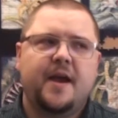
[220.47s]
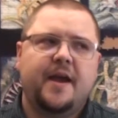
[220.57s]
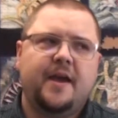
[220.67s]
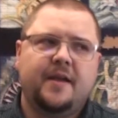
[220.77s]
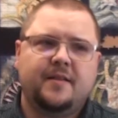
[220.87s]

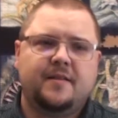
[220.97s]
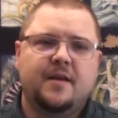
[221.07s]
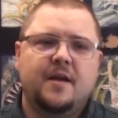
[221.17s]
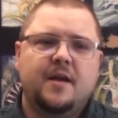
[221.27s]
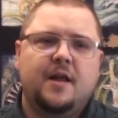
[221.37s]
and
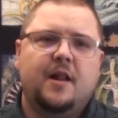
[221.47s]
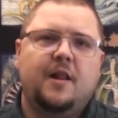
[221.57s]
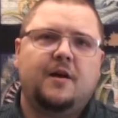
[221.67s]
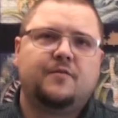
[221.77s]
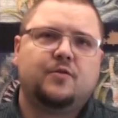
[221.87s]

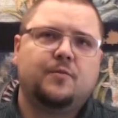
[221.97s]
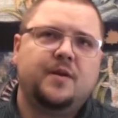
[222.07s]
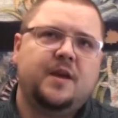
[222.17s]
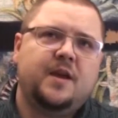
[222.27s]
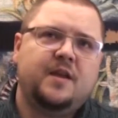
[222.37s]
love to
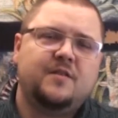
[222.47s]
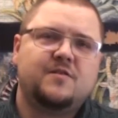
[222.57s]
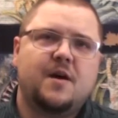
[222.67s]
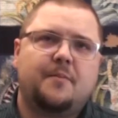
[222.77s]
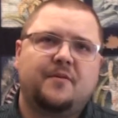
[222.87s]
be
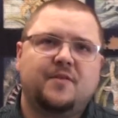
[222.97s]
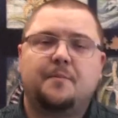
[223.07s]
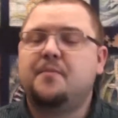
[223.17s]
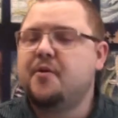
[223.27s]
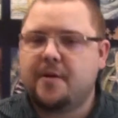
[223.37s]
in top of the
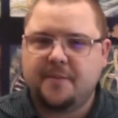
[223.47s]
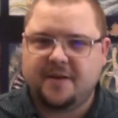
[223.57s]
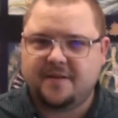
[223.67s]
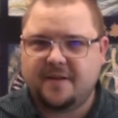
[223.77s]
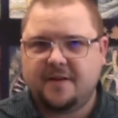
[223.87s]

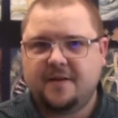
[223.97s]
pyramid,